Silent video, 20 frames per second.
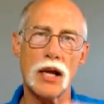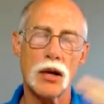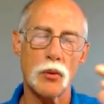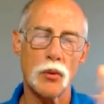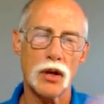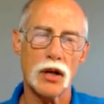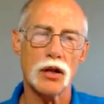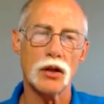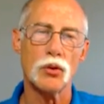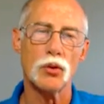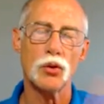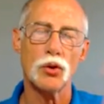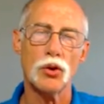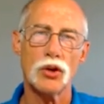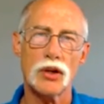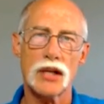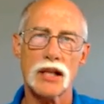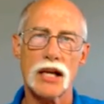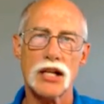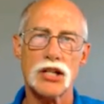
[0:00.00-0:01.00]
We can look
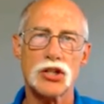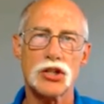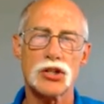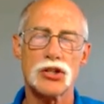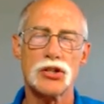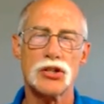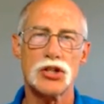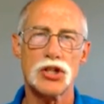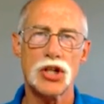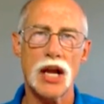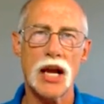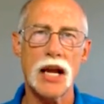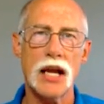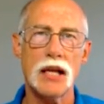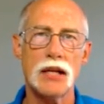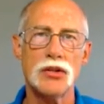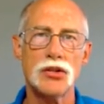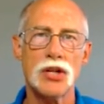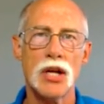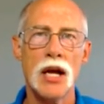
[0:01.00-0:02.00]
at that ch
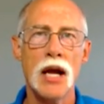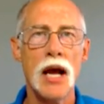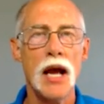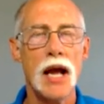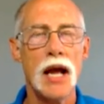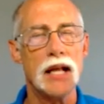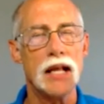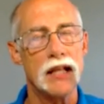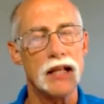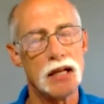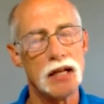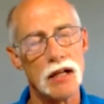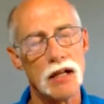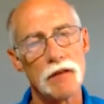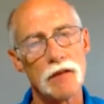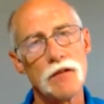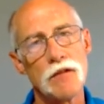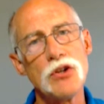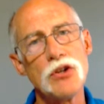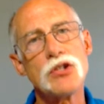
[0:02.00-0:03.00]
change, and then in a
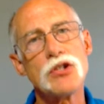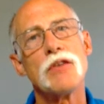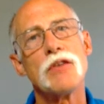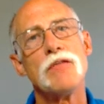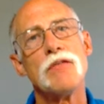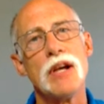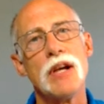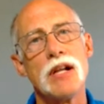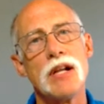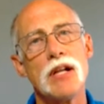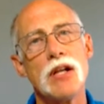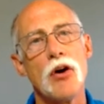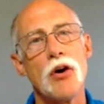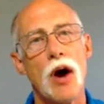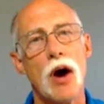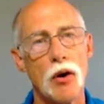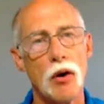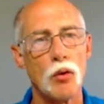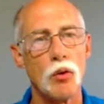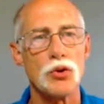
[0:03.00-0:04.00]
future video
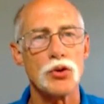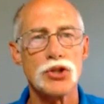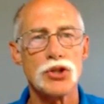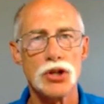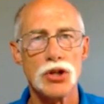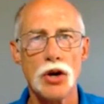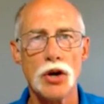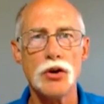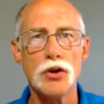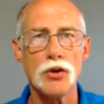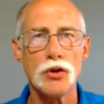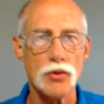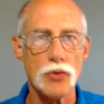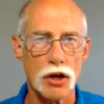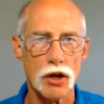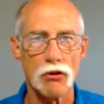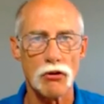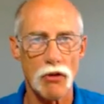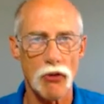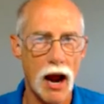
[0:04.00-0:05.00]
I will show you the
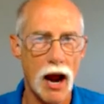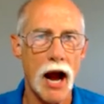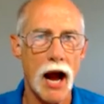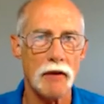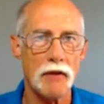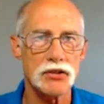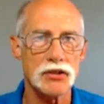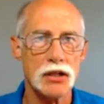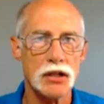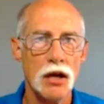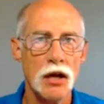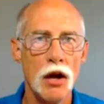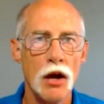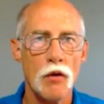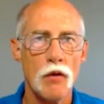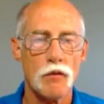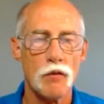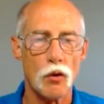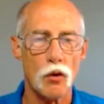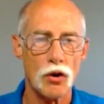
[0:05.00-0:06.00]
graphs
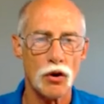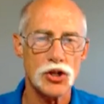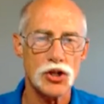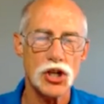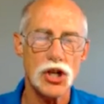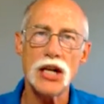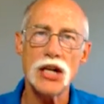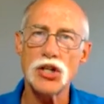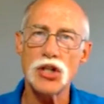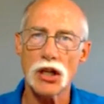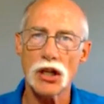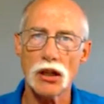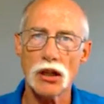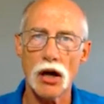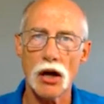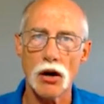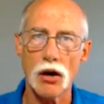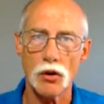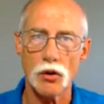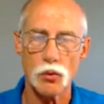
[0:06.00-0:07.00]
for changing
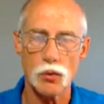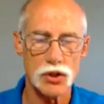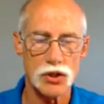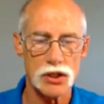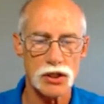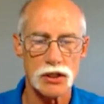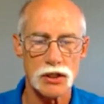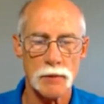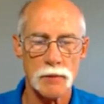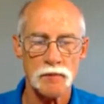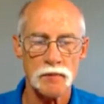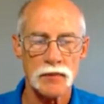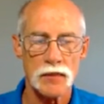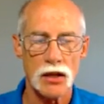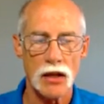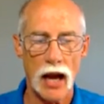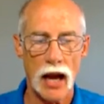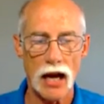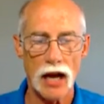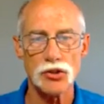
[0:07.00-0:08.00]
load, which is
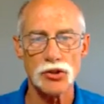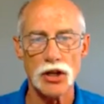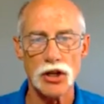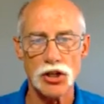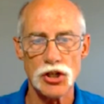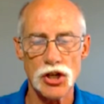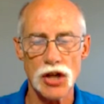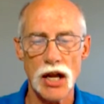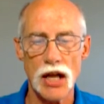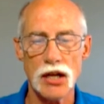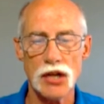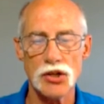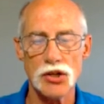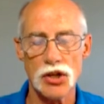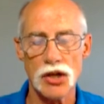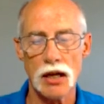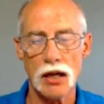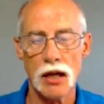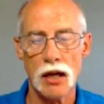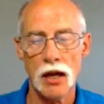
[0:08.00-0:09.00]
actually
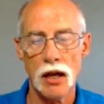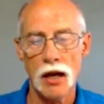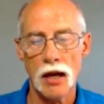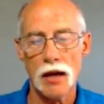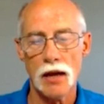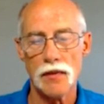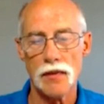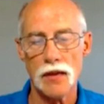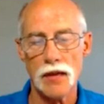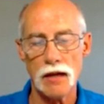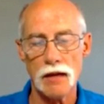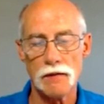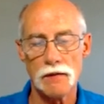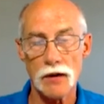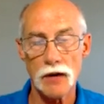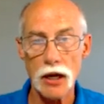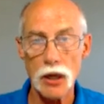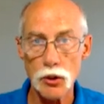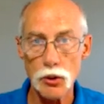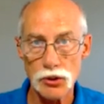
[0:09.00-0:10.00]
changing the
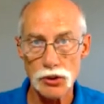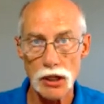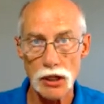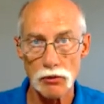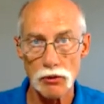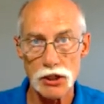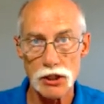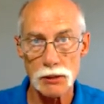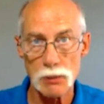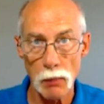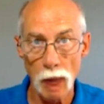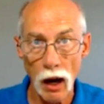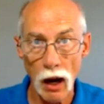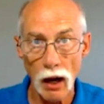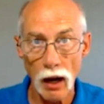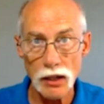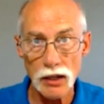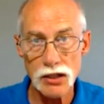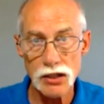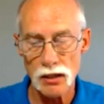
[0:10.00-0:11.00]
frequency
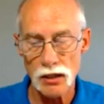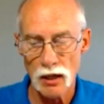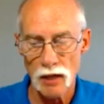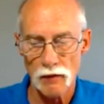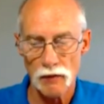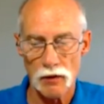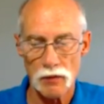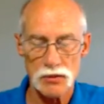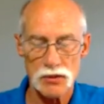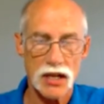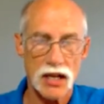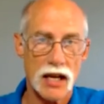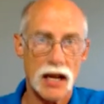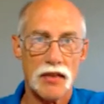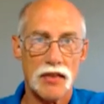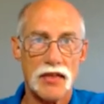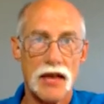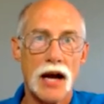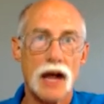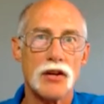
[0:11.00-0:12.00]
response from, say, one
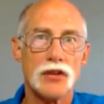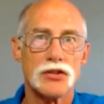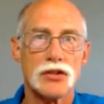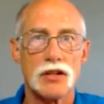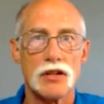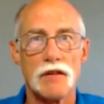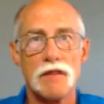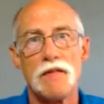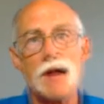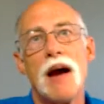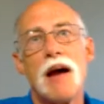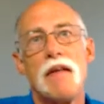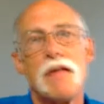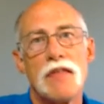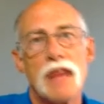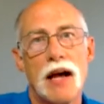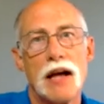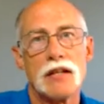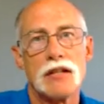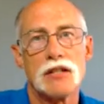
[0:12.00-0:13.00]
thousand to five
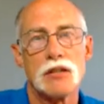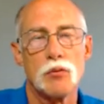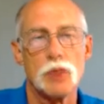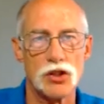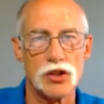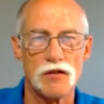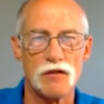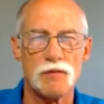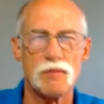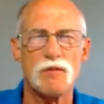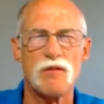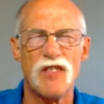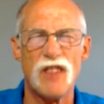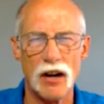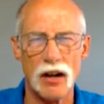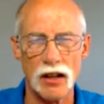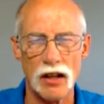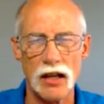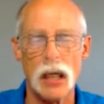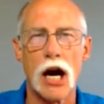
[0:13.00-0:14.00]
thousand, which is
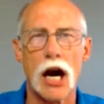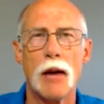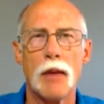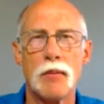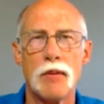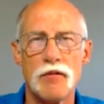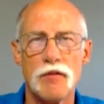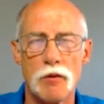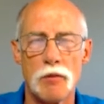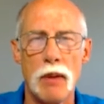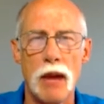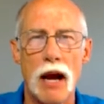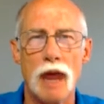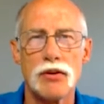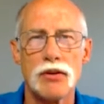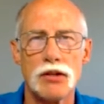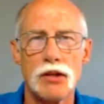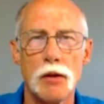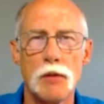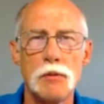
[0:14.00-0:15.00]
fairly common for power
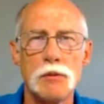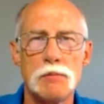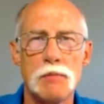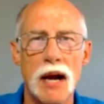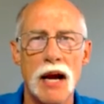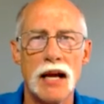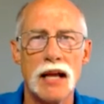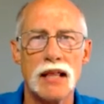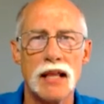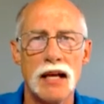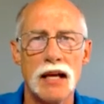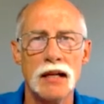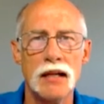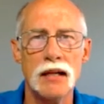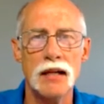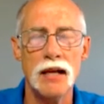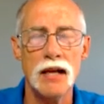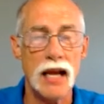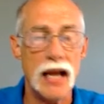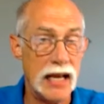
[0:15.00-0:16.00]
tubes back then
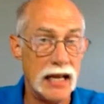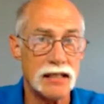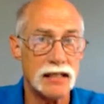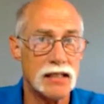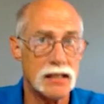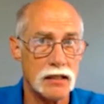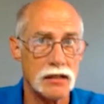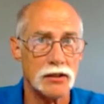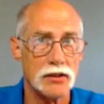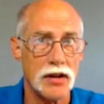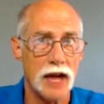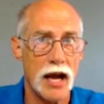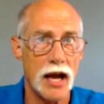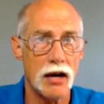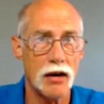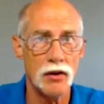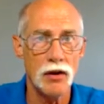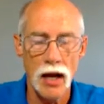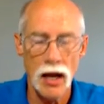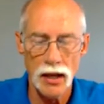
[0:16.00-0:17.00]
and still now.
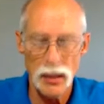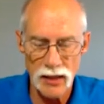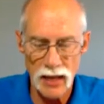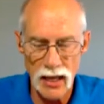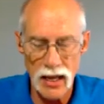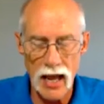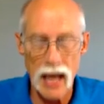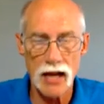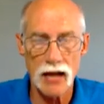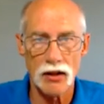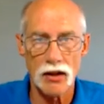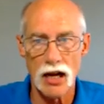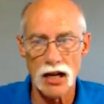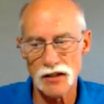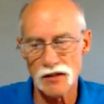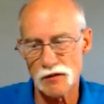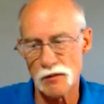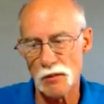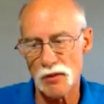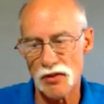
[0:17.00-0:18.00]
They analyze
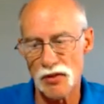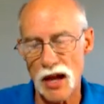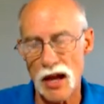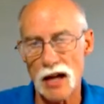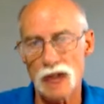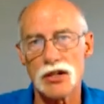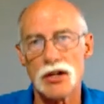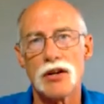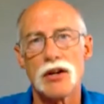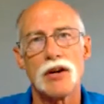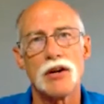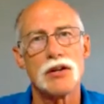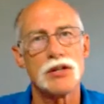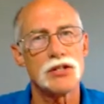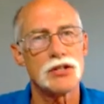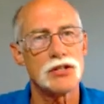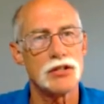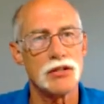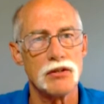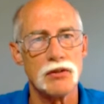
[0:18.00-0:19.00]
from one thousand hertz
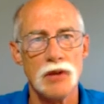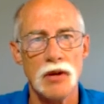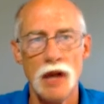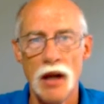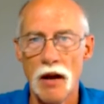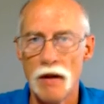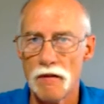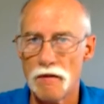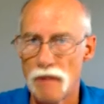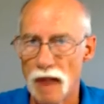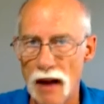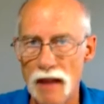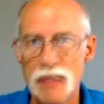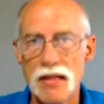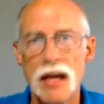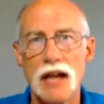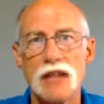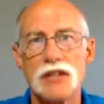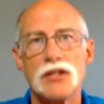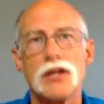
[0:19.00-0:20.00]
to five
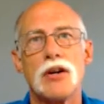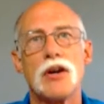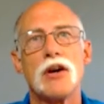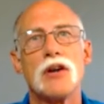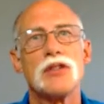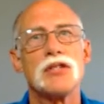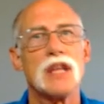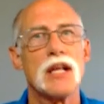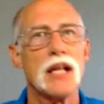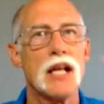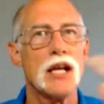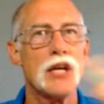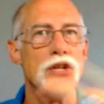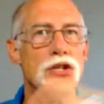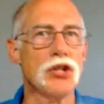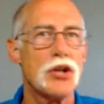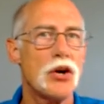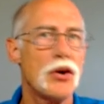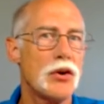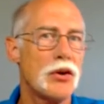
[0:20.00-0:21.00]
thousand hertz, and they
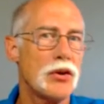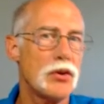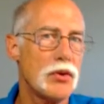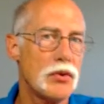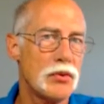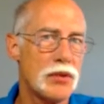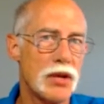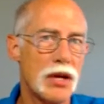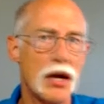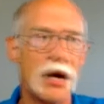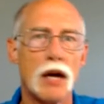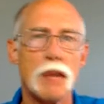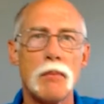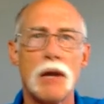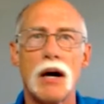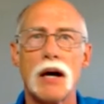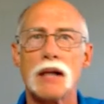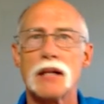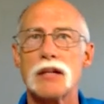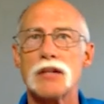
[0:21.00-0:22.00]
show you the
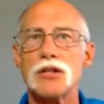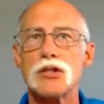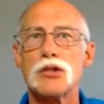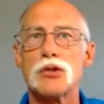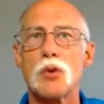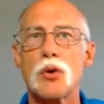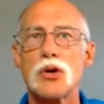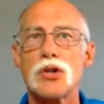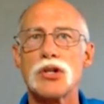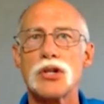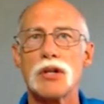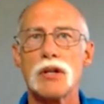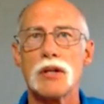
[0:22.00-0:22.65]
harmonic distortion.